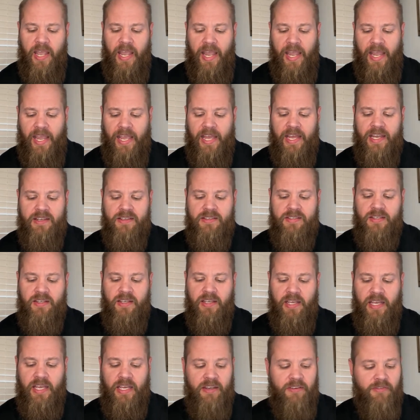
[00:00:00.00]
And
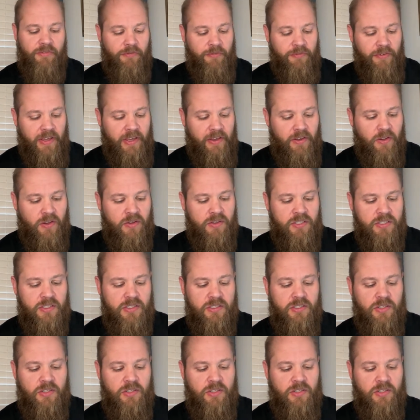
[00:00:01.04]
it failed